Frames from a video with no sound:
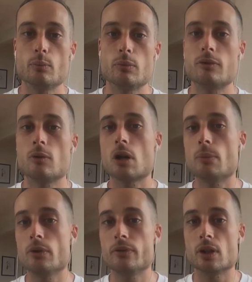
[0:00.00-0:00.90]
before I
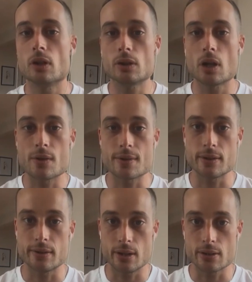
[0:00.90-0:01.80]
moved to Gold
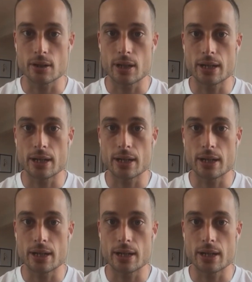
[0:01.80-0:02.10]
Coast and things like